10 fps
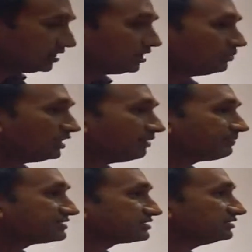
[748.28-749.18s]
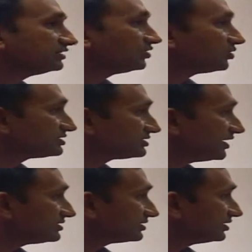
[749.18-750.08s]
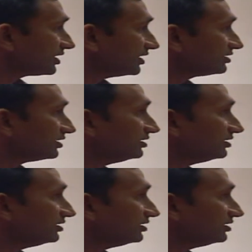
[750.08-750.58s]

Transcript: We are present in those states in the country